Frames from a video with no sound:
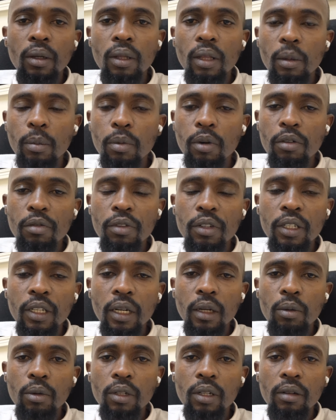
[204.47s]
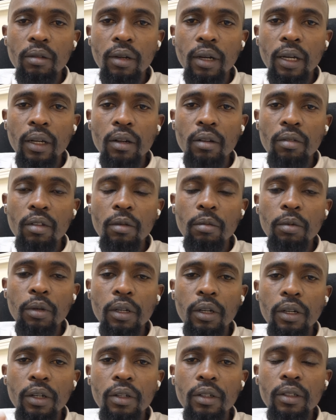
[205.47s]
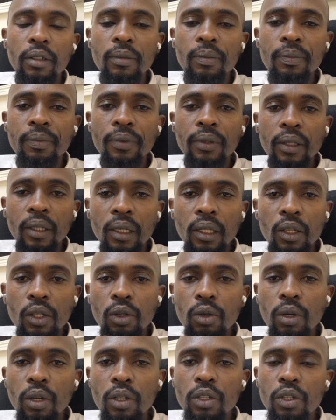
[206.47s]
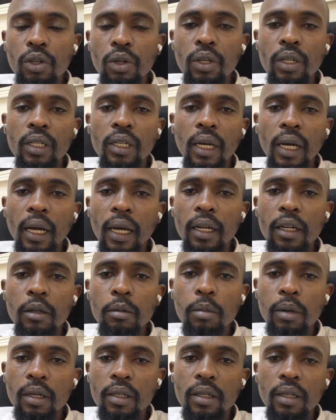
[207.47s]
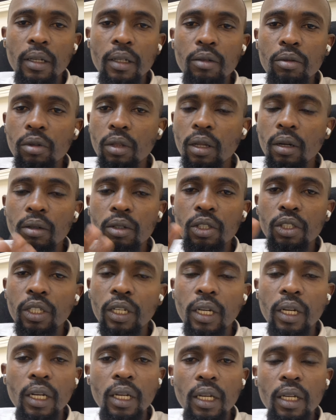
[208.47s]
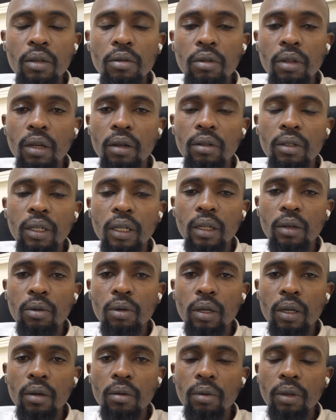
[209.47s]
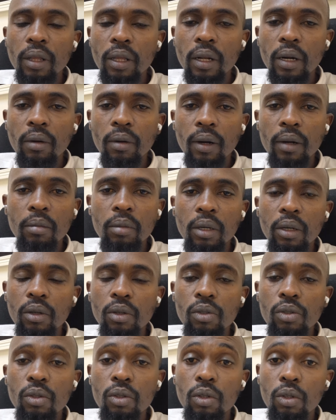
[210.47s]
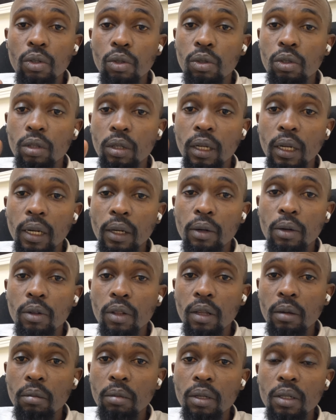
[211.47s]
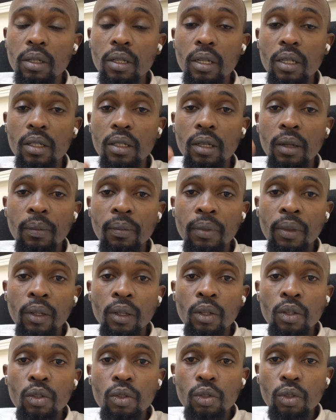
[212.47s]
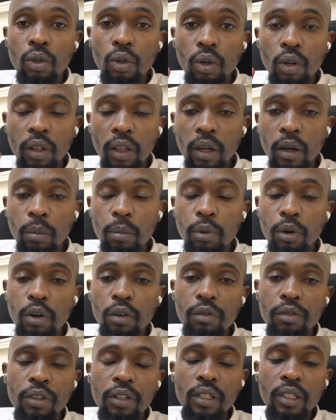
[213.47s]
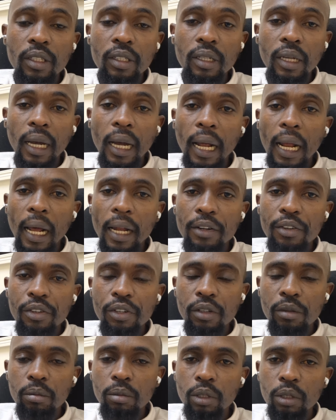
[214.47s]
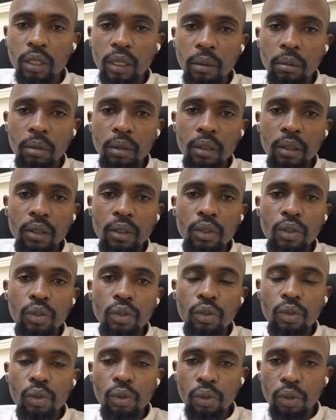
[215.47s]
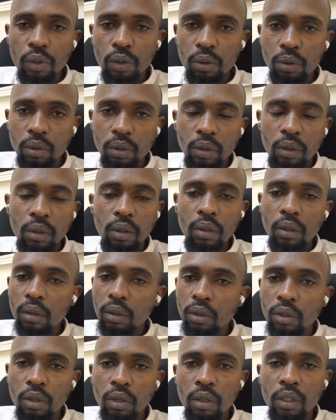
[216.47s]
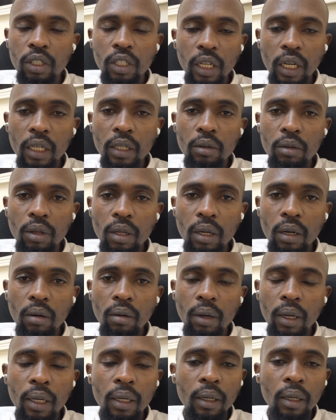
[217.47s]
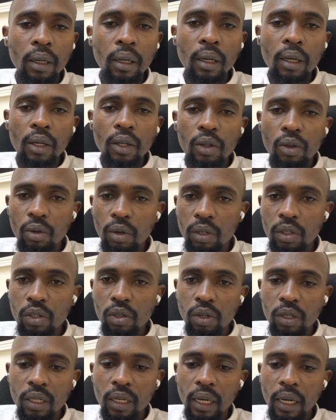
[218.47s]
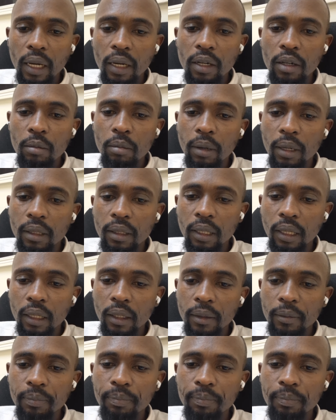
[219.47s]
The profit at whatever end of the period, you enjoy it 100% without sharing it with anyone, because you totally own the business. So all the profits are attributable to you. You don't share it with anyone, you enjoy it 100%.